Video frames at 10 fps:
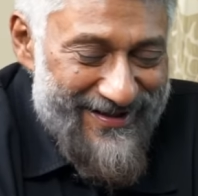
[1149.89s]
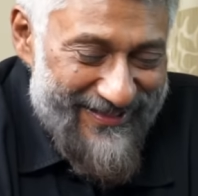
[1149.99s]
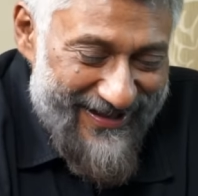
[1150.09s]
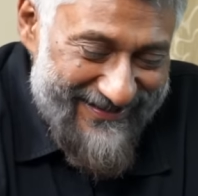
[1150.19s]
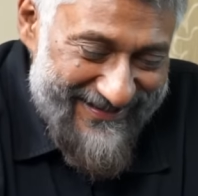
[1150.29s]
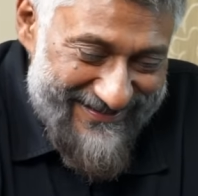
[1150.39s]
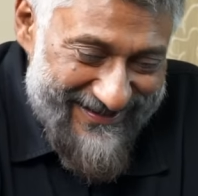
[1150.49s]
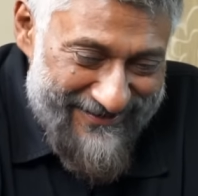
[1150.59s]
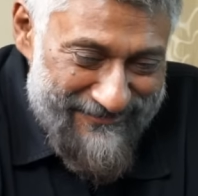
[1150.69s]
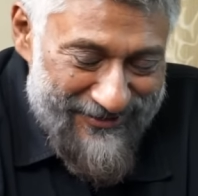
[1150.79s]
the, the
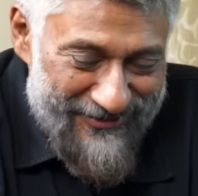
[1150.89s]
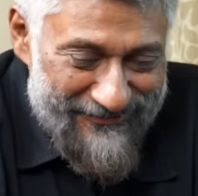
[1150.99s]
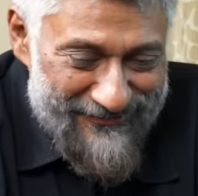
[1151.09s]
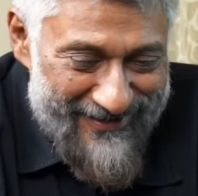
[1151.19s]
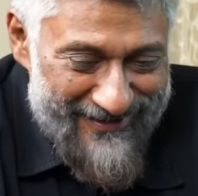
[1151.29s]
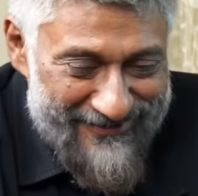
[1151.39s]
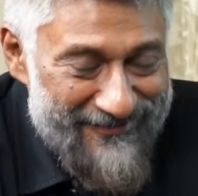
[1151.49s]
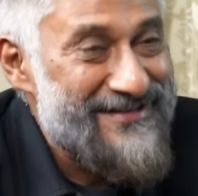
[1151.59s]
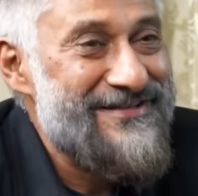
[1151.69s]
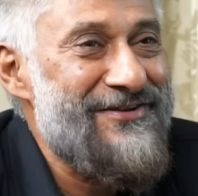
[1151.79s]
script of uh, the
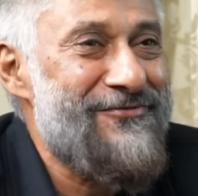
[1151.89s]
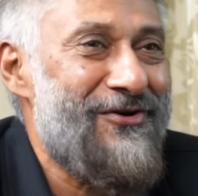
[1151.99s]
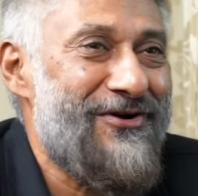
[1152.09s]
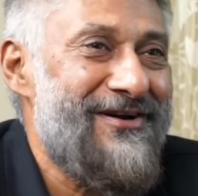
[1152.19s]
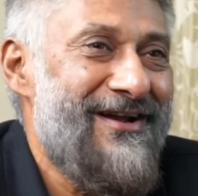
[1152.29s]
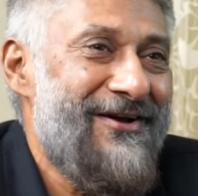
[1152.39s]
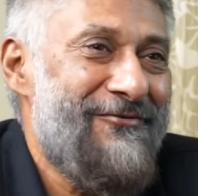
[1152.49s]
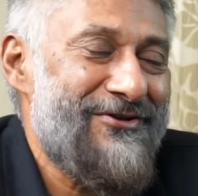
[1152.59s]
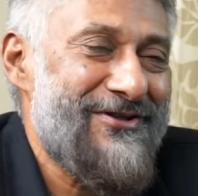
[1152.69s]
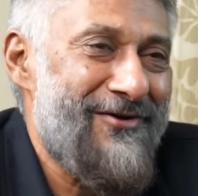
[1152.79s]
vaccine war
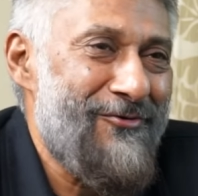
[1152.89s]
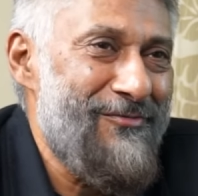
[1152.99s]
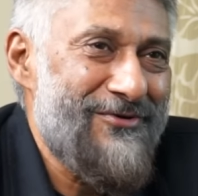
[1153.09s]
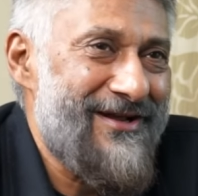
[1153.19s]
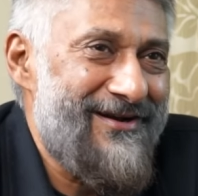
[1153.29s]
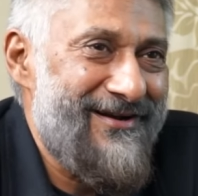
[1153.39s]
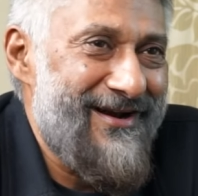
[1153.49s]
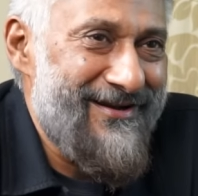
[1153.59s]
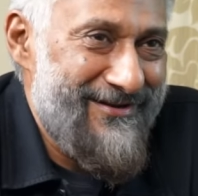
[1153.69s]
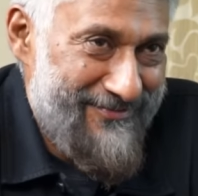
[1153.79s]
was uh, almost 190